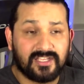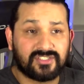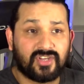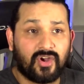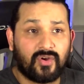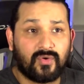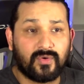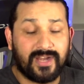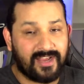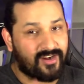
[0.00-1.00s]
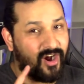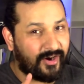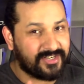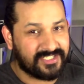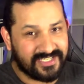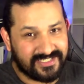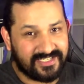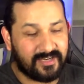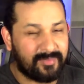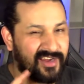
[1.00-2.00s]
So not
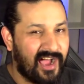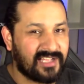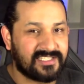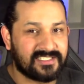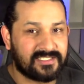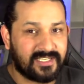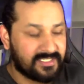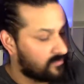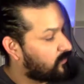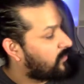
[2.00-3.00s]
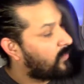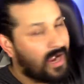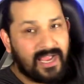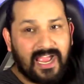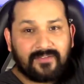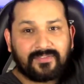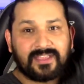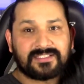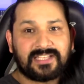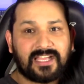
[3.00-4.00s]
artistic, but autistic is why I have
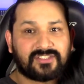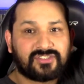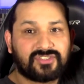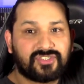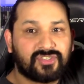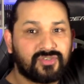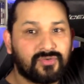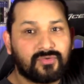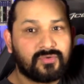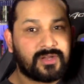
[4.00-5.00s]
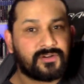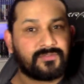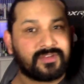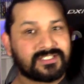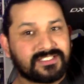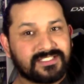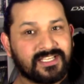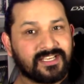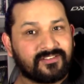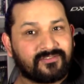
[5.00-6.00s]
this tattoo. I don't know if you can
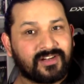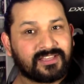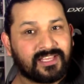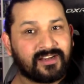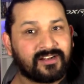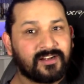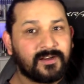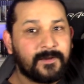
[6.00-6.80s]
see it right there.